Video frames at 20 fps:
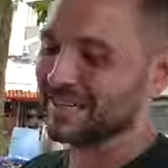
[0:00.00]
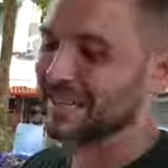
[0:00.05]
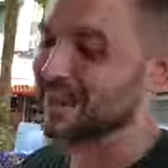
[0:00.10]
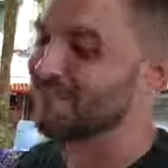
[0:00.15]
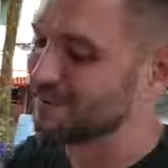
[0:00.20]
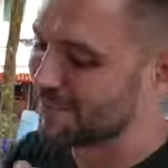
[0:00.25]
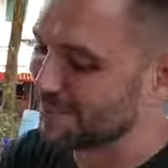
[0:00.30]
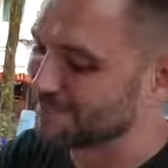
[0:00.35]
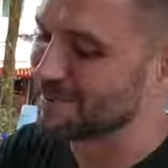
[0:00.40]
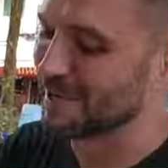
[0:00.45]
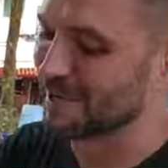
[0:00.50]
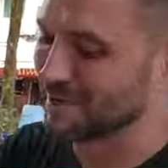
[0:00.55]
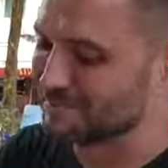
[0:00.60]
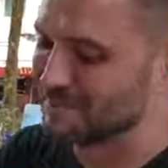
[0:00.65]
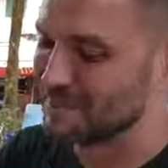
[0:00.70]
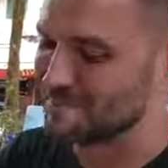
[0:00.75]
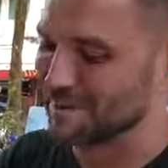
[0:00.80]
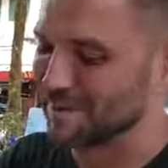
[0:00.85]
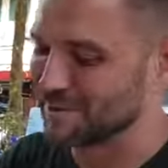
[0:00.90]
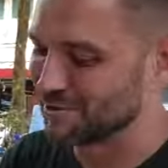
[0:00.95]
sometimes it can
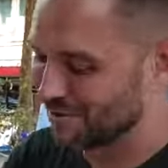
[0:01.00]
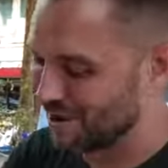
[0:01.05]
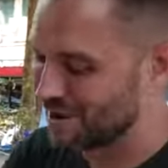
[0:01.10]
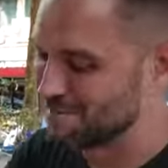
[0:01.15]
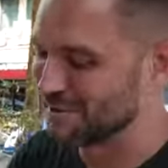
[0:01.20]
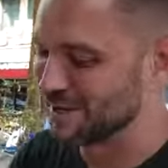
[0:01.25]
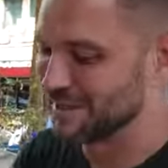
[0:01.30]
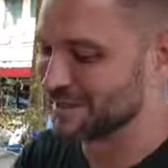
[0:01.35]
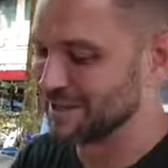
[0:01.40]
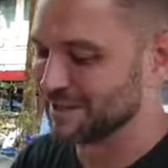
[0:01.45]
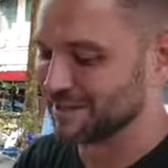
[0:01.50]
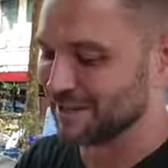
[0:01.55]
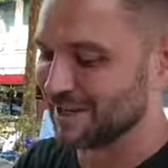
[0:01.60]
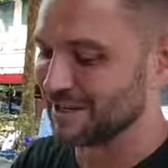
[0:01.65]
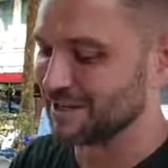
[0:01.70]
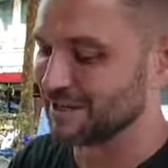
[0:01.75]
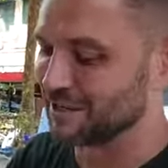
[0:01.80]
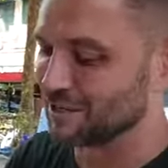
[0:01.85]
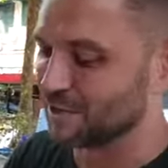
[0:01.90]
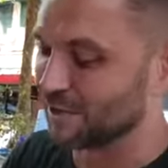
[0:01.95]
be a bit dry, but this is
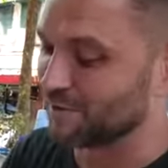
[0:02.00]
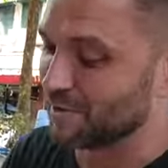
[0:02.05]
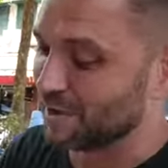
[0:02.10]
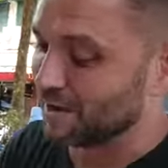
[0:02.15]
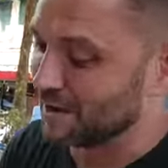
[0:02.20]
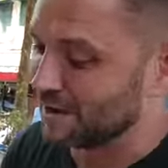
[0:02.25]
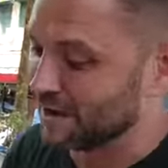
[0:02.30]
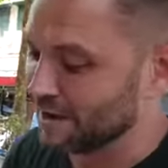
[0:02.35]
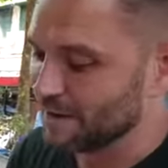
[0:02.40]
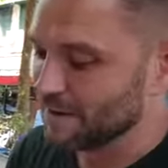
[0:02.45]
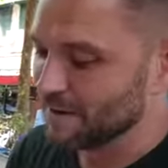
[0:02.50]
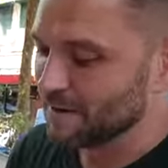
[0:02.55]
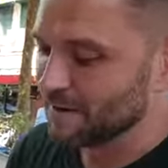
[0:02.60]
nice and soft. This and then nice,